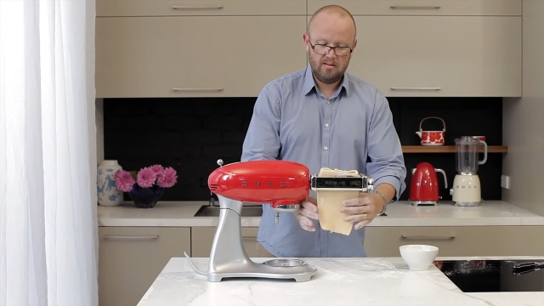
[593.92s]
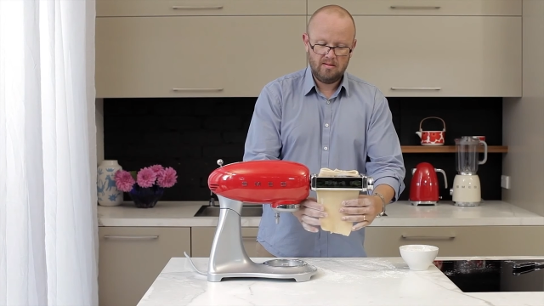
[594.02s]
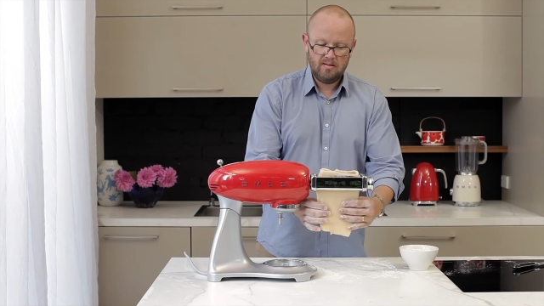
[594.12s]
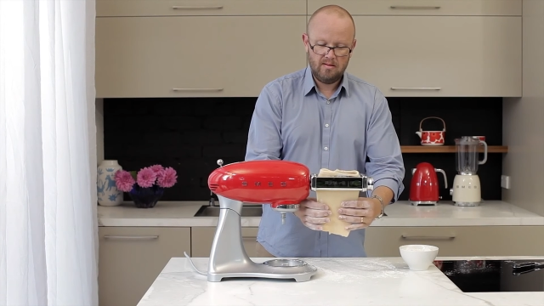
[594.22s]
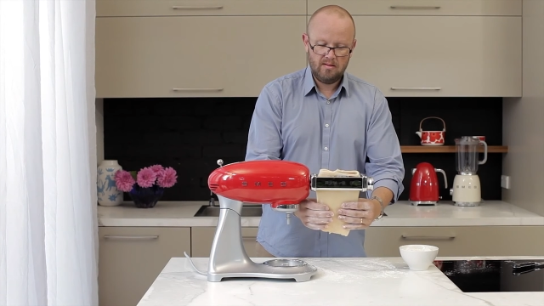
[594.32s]

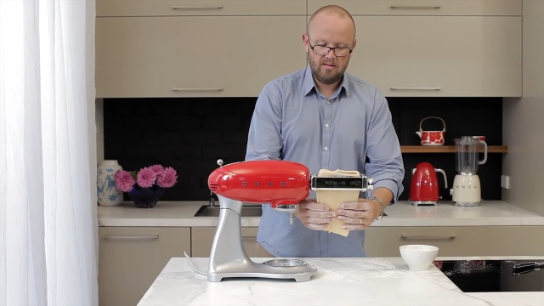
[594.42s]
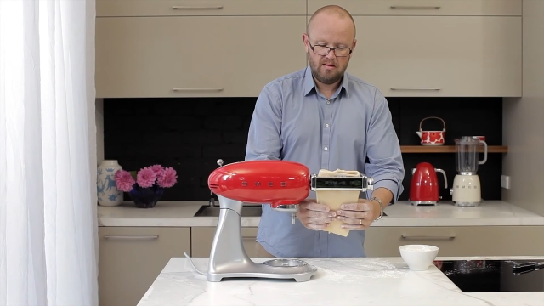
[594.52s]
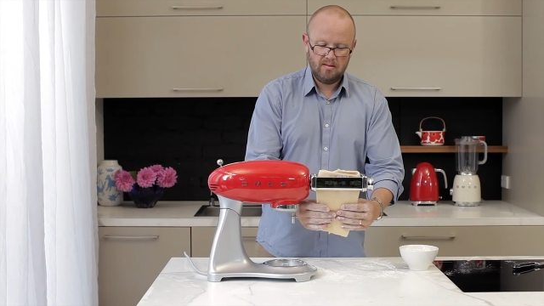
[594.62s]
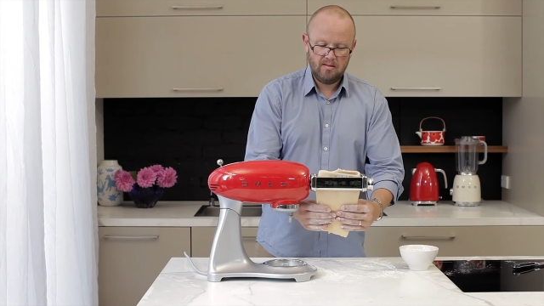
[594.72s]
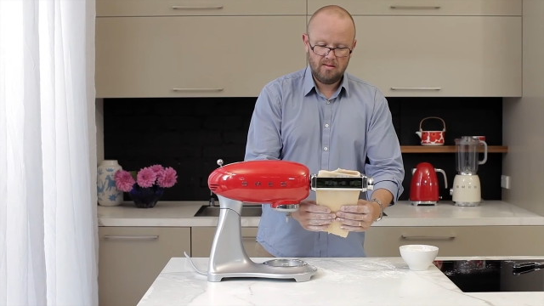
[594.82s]

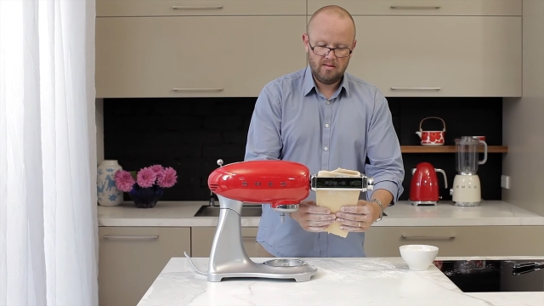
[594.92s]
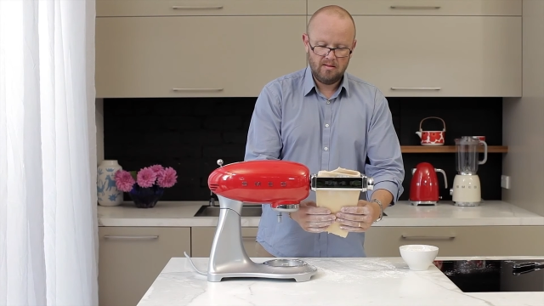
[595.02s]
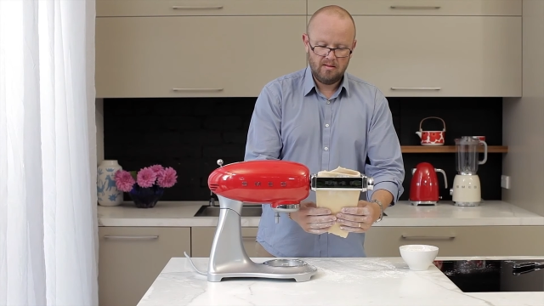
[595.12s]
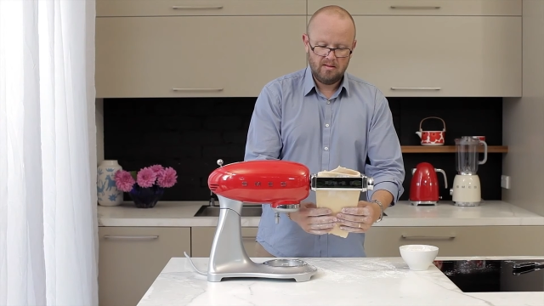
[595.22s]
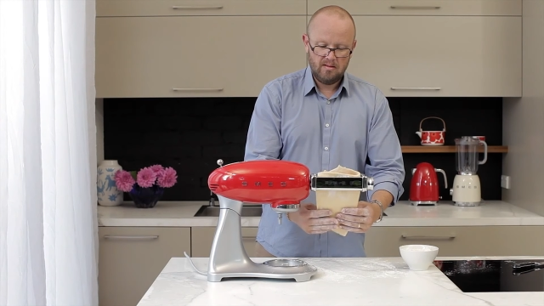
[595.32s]

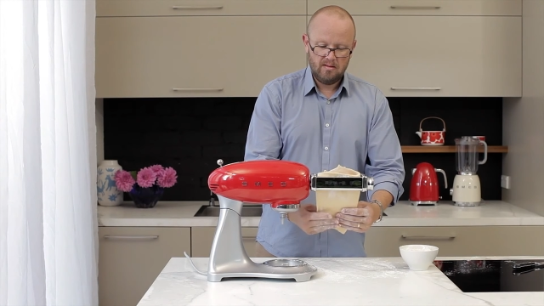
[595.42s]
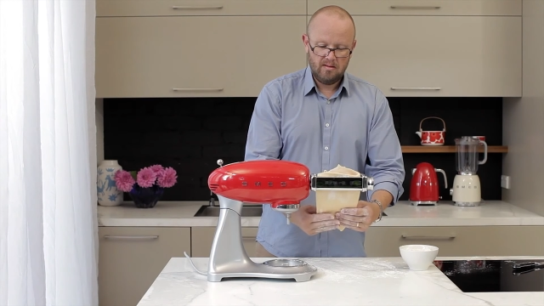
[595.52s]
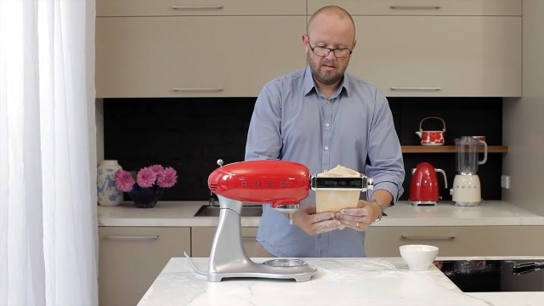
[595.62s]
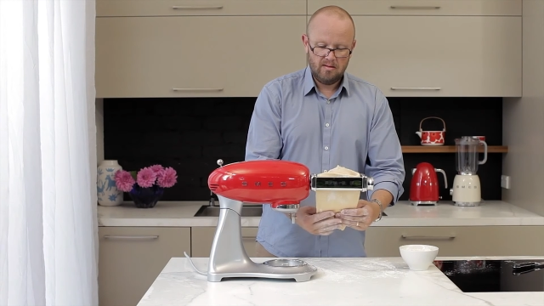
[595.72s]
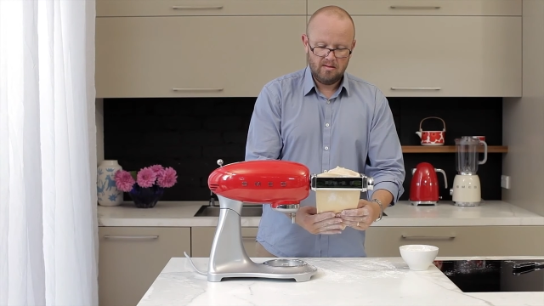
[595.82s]

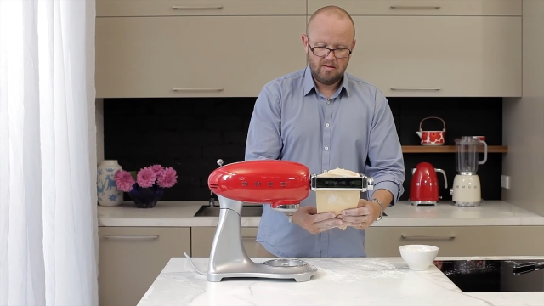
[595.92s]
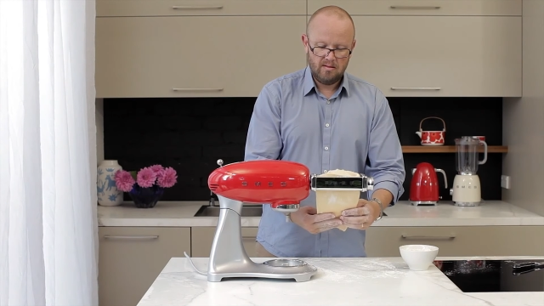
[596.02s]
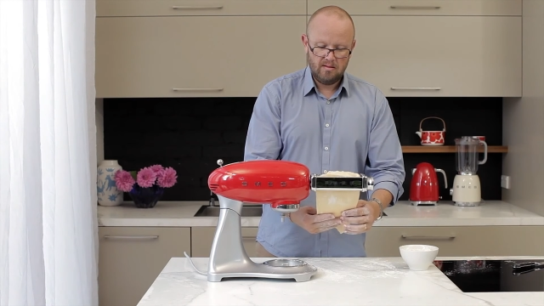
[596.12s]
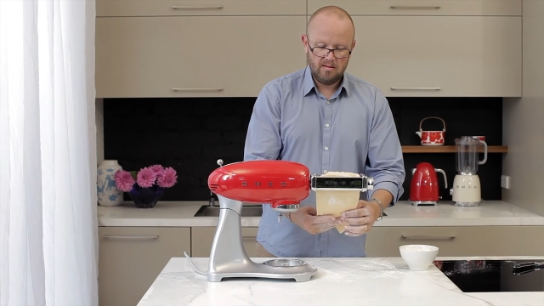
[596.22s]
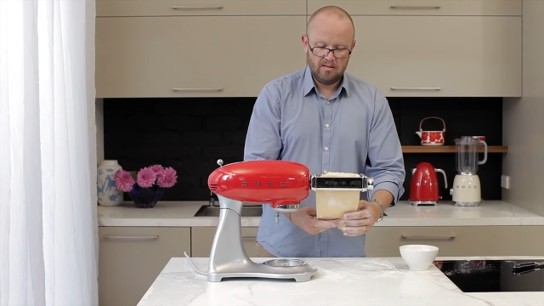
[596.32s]

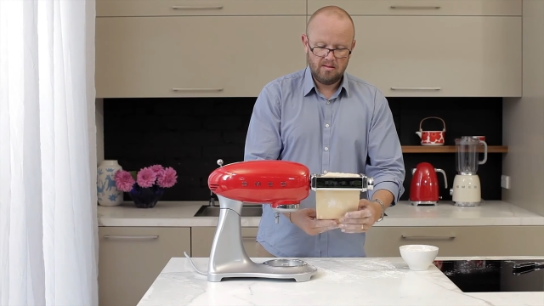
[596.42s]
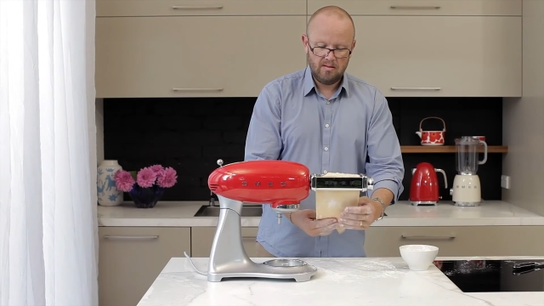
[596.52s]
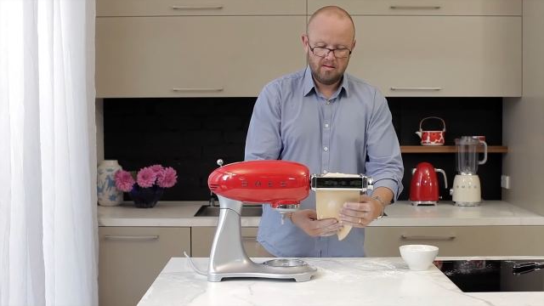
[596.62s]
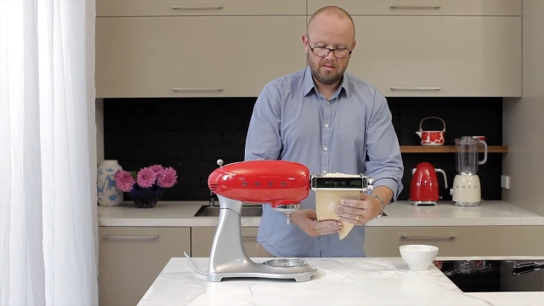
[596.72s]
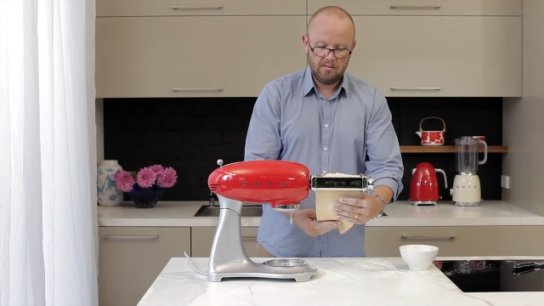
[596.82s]

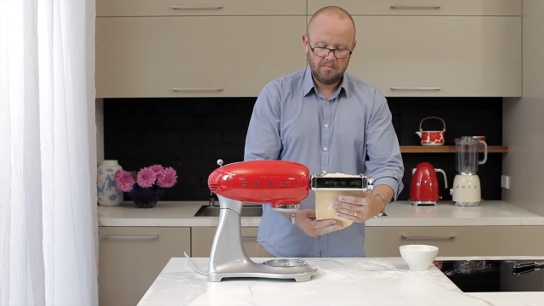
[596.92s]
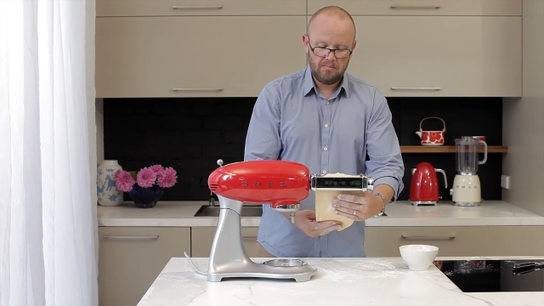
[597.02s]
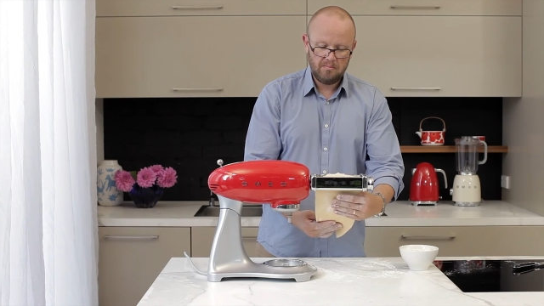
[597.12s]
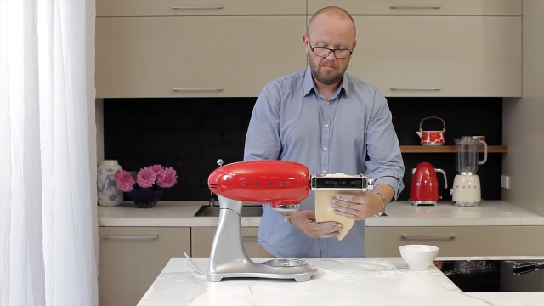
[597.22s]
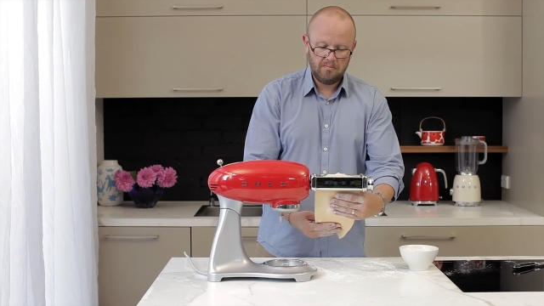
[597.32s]

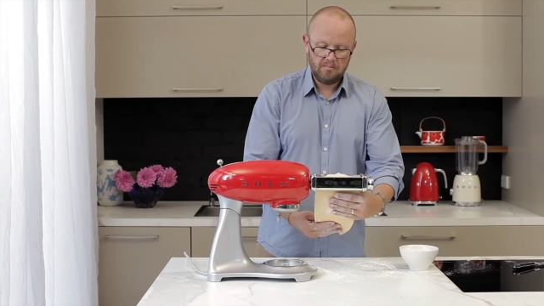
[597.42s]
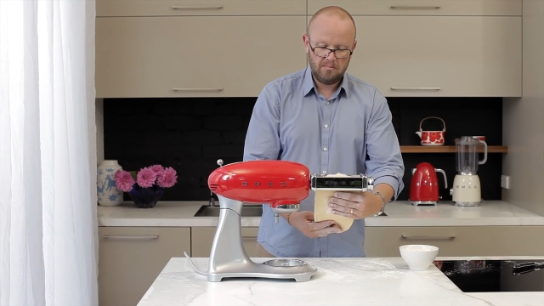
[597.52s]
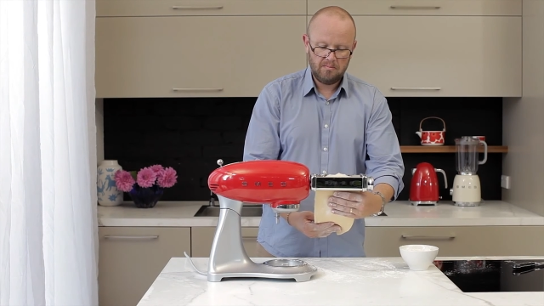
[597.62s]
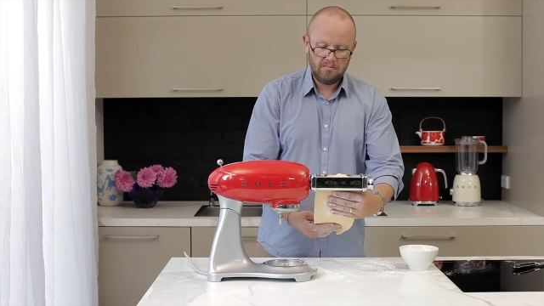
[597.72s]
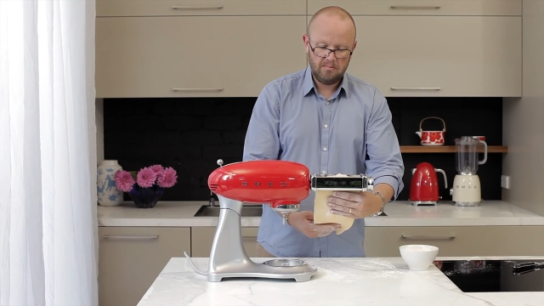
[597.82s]

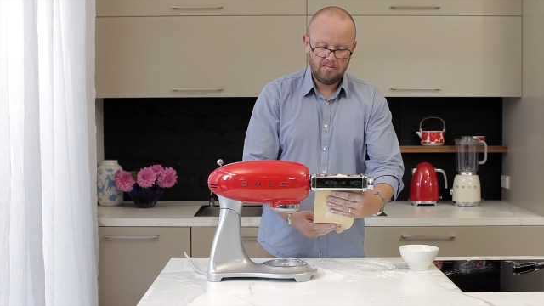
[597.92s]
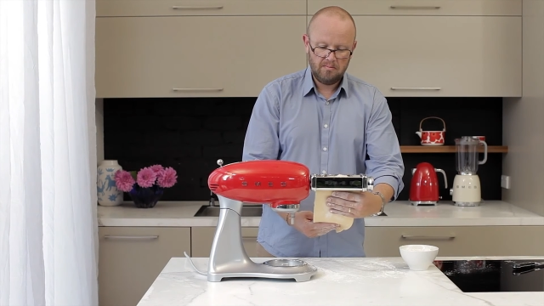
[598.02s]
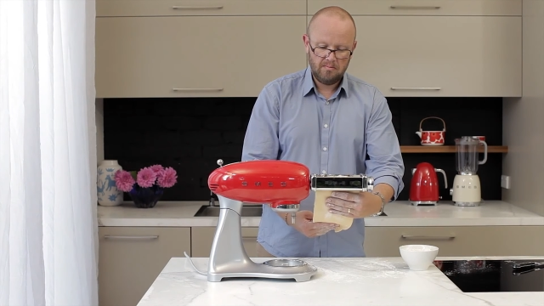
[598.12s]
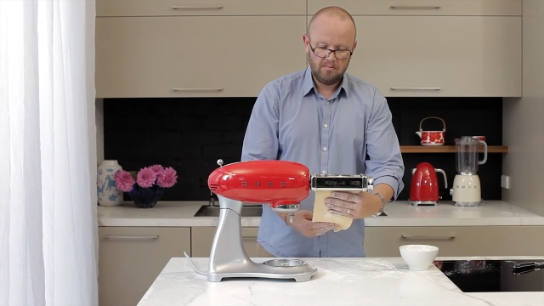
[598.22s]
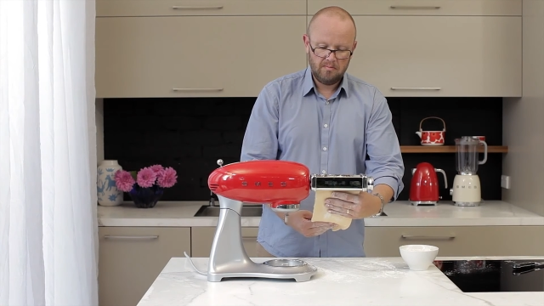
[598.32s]

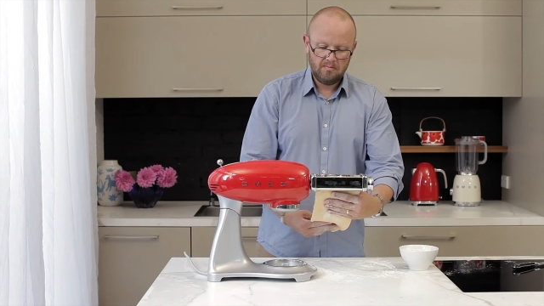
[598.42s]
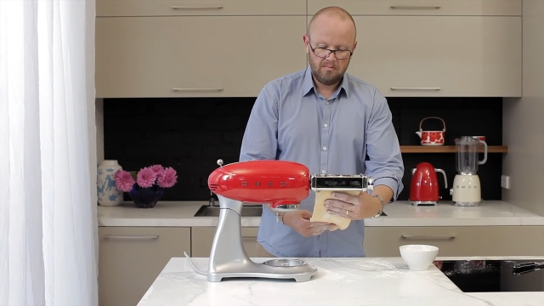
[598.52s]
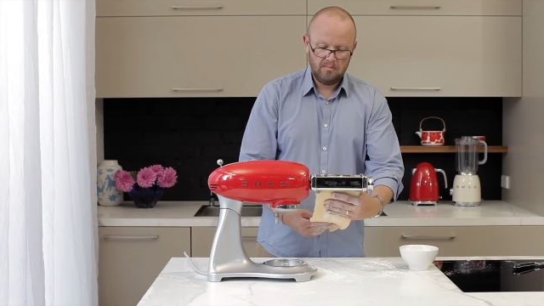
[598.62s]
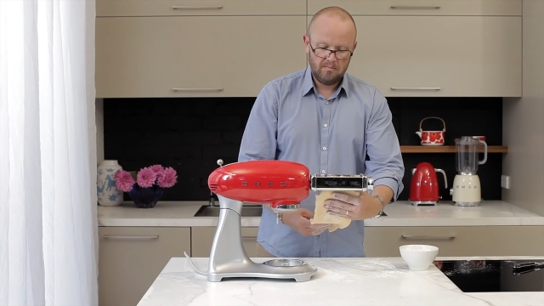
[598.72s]
[no speech]